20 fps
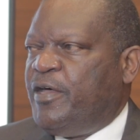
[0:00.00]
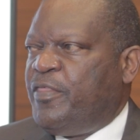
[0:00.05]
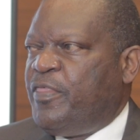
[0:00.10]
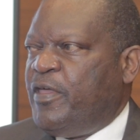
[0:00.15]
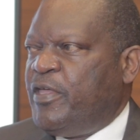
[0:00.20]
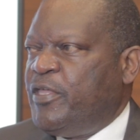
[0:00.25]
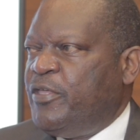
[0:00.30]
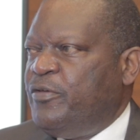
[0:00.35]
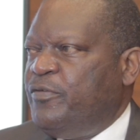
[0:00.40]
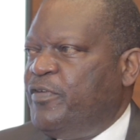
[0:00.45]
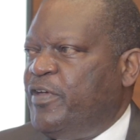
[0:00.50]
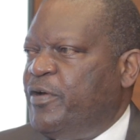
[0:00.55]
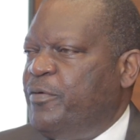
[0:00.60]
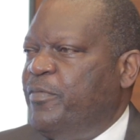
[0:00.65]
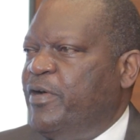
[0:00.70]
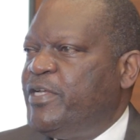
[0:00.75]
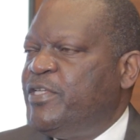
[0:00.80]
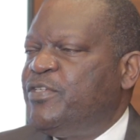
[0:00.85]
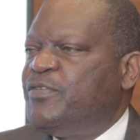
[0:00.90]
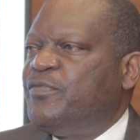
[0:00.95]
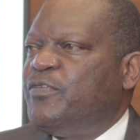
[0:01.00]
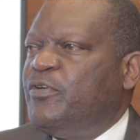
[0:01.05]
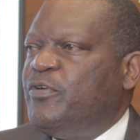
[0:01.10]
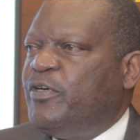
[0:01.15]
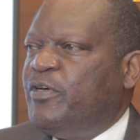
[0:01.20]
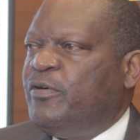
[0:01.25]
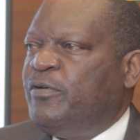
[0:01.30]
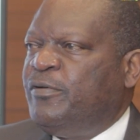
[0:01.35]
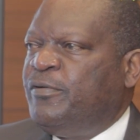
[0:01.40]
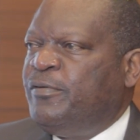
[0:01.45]
Thank you very much
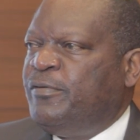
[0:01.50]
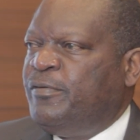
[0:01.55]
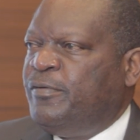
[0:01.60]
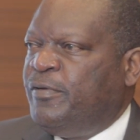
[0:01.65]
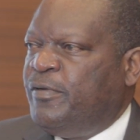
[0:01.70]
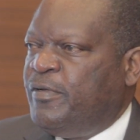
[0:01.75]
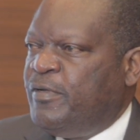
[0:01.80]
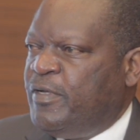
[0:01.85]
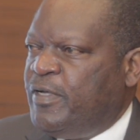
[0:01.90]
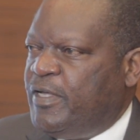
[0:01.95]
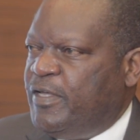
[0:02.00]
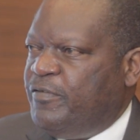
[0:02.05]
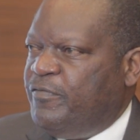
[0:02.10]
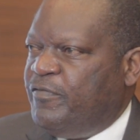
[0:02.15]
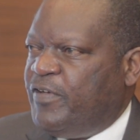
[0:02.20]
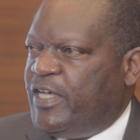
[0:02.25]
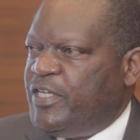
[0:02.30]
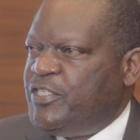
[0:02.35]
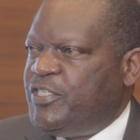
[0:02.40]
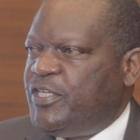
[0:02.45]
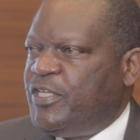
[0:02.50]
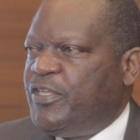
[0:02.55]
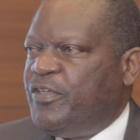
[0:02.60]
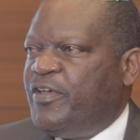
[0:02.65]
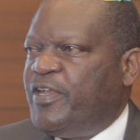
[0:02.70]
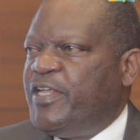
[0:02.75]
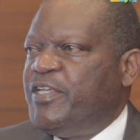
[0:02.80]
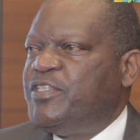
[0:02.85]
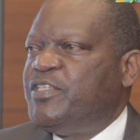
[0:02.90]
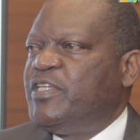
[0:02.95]
for inviting
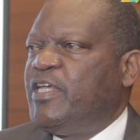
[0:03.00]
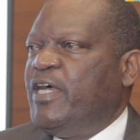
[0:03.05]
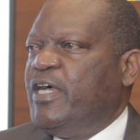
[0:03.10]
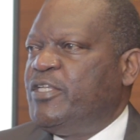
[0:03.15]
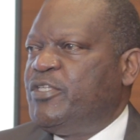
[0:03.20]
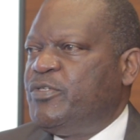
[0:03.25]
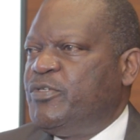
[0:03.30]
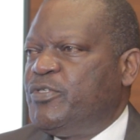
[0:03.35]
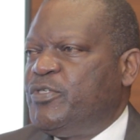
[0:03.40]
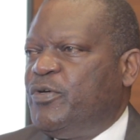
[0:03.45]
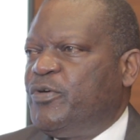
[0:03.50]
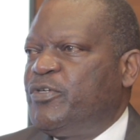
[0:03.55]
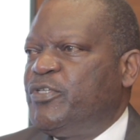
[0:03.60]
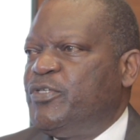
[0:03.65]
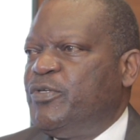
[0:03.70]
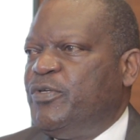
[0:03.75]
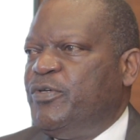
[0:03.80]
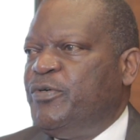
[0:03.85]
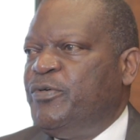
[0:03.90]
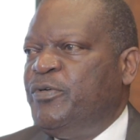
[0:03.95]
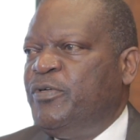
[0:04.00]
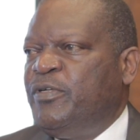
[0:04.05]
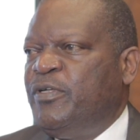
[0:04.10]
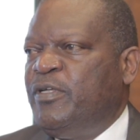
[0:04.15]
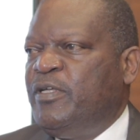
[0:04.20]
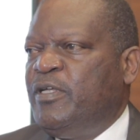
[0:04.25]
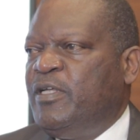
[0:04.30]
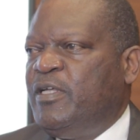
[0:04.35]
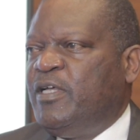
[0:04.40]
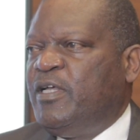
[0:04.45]
UNHCR to talk to you.
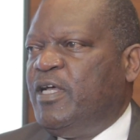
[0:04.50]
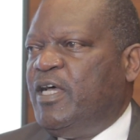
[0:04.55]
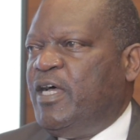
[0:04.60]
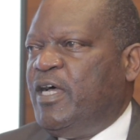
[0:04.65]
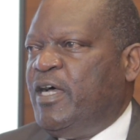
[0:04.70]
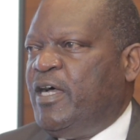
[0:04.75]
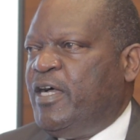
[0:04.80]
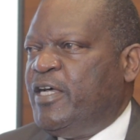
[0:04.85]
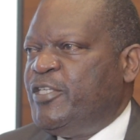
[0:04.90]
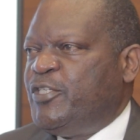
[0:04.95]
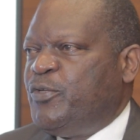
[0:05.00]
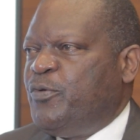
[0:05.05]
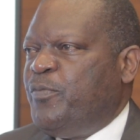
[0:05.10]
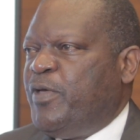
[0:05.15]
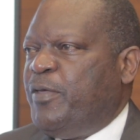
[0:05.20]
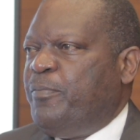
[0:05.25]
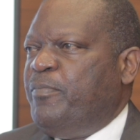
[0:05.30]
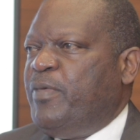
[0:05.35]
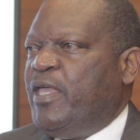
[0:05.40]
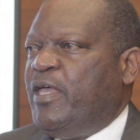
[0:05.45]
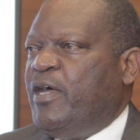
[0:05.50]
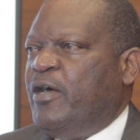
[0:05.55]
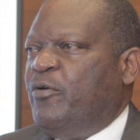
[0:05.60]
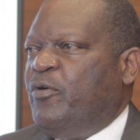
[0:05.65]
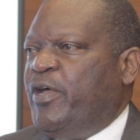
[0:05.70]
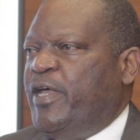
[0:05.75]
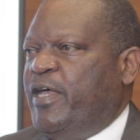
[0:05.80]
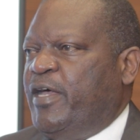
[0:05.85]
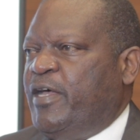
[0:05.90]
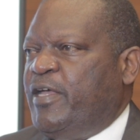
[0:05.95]
As you may be
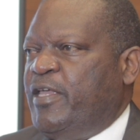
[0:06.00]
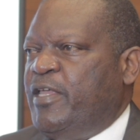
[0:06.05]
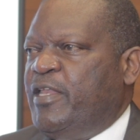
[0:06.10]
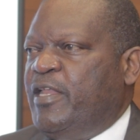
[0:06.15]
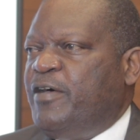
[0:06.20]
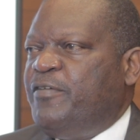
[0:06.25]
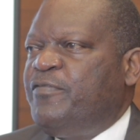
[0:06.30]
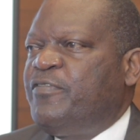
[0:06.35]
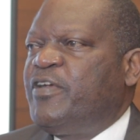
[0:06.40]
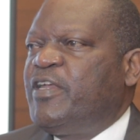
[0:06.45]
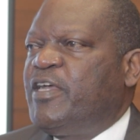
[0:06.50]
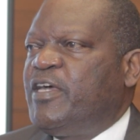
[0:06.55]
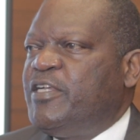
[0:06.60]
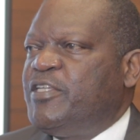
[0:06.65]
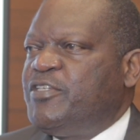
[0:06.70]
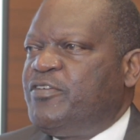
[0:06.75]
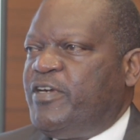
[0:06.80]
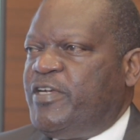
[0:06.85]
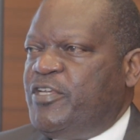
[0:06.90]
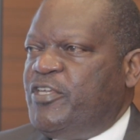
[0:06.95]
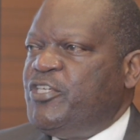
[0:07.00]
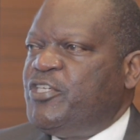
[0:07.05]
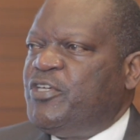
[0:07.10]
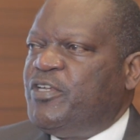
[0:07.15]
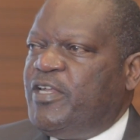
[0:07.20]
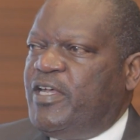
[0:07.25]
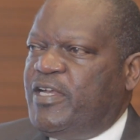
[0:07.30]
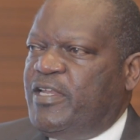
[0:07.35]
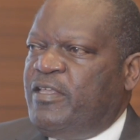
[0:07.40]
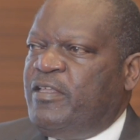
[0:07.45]
aware, in Africa
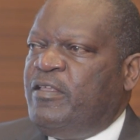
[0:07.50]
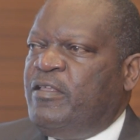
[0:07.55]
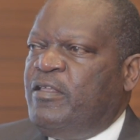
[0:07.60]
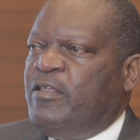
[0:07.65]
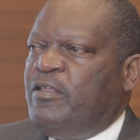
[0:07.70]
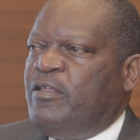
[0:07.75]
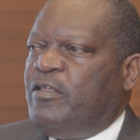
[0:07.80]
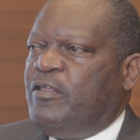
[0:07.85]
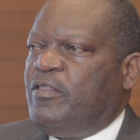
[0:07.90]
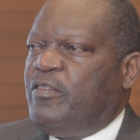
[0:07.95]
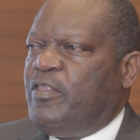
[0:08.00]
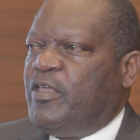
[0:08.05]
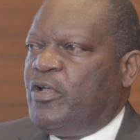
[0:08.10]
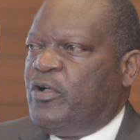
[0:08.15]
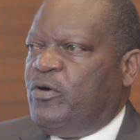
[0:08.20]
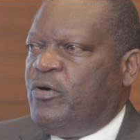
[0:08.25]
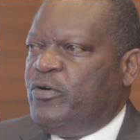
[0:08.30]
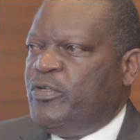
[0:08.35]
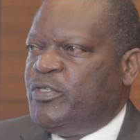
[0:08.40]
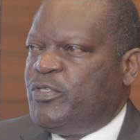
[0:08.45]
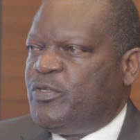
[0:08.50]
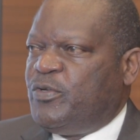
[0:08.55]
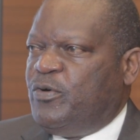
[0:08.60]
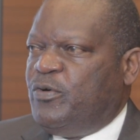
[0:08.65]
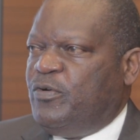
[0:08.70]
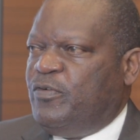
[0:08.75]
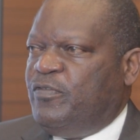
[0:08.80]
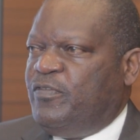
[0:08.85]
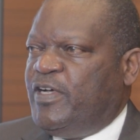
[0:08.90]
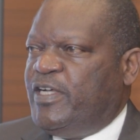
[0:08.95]
traditionally, the cause
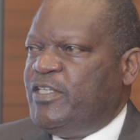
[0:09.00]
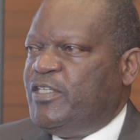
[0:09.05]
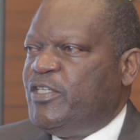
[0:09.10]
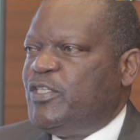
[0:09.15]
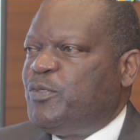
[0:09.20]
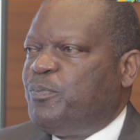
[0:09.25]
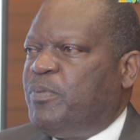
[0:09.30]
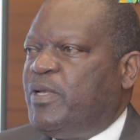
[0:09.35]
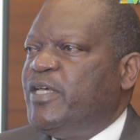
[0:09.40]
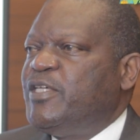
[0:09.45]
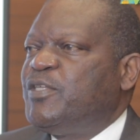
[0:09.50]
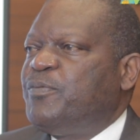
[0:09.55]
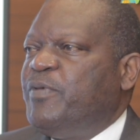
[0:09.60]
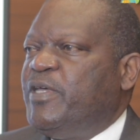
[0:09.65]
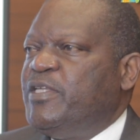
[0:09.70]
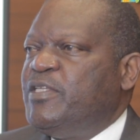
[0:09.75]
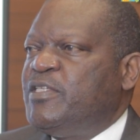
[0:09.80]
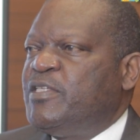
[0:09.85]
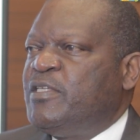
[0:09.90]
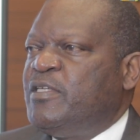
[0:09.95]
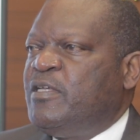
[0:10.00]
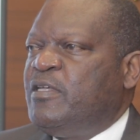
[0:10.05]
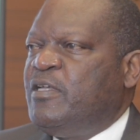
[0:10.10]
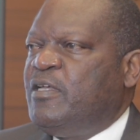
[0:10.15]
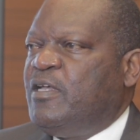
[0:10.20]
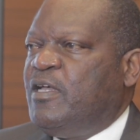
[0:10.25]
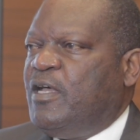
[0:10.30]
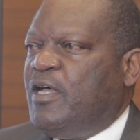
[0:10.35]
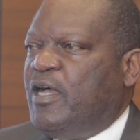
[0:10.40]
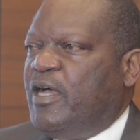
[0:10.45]
of displacement
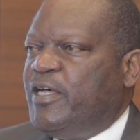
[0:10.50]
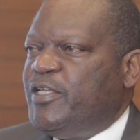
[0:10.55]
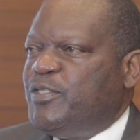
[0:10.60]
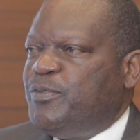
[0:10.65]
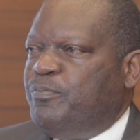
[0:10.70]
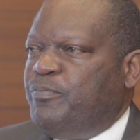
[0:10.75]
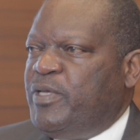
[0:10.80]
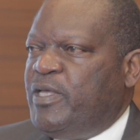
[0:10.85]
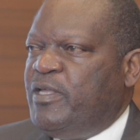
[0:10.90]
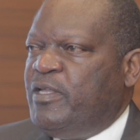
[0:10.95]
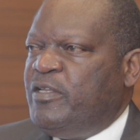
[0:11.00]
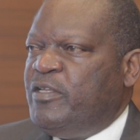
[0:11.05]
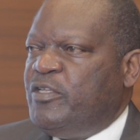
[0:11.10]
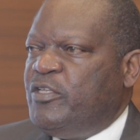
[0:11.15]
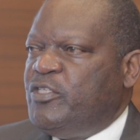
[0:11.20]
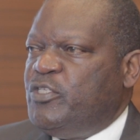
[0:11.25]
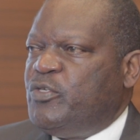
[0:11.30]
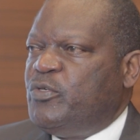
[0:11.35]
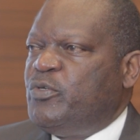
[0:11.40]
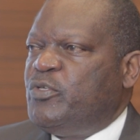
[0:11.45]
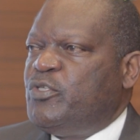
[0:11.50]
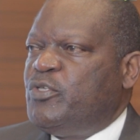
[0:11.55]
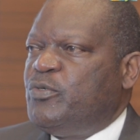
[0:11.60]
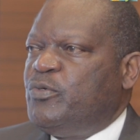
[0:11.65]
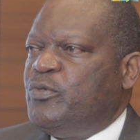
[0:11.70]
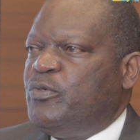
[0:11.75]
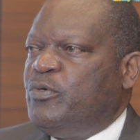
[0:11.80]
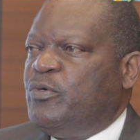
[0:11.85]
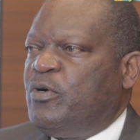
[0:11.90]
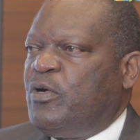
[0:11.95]
has been due
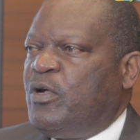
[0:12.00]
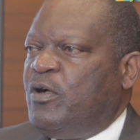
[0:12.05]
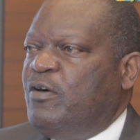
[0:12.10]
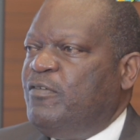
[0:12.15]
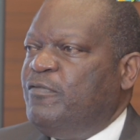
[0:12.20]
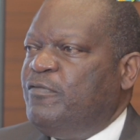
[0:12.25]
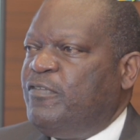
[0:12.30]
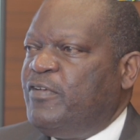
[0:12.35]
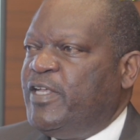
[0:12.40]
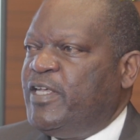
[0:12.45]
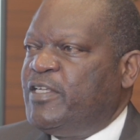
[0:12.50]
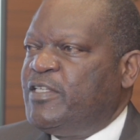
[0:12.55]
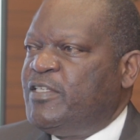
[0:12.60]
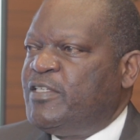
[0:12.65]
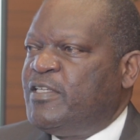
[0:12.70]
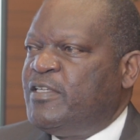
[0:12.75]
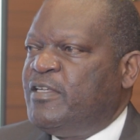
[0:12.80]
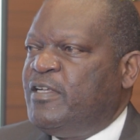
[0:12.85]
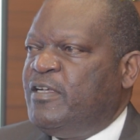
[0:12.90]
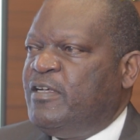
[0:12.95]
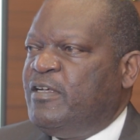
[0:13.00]
to conflict